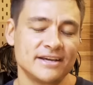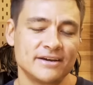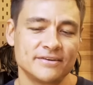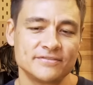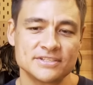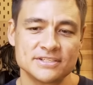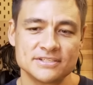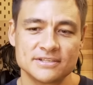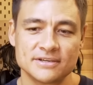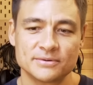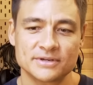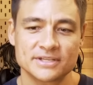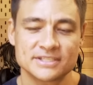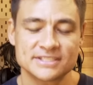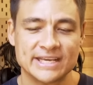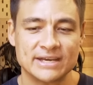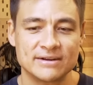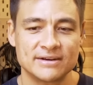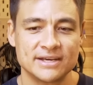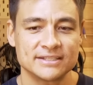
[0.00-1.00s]
obviously don't want to
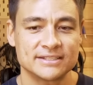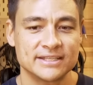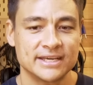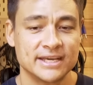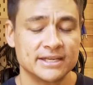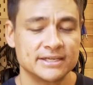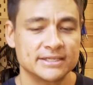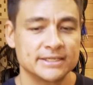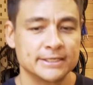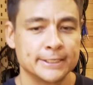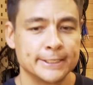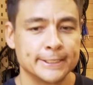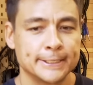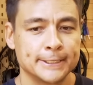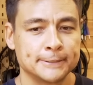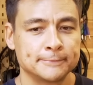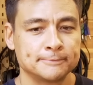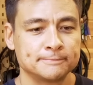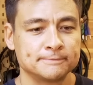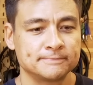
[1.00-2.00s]
sound like that.
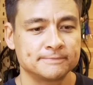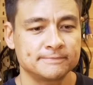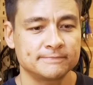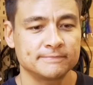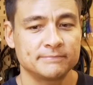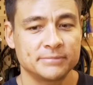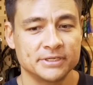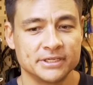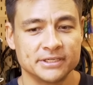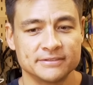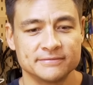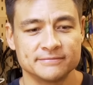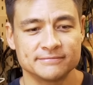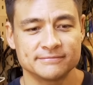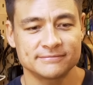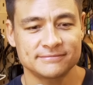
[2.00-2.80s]
But